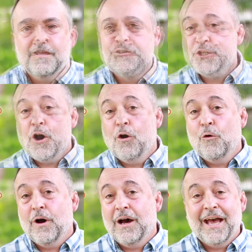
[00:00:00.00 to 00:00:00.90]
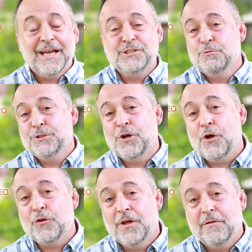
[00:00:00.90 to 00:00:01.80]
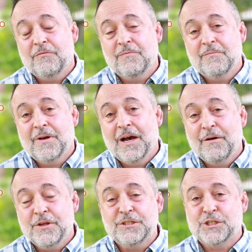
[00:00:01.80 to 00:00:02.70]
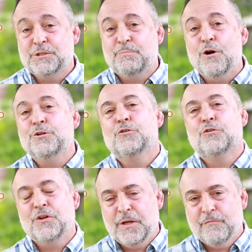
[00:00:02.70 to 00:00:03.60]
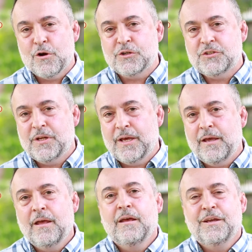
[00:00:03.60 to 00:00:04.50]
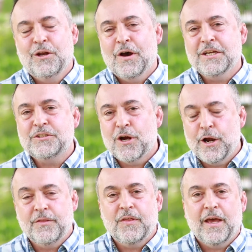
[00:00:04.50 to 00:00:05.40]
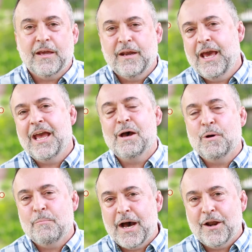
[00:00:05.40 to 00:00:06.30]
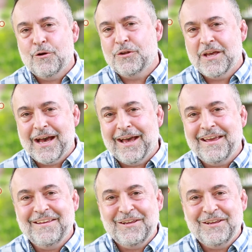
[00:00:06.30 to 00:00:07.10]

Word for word: So uh, as a result of of this exposure to diversity, you know, I started thinking, hey, I'm a modern guy.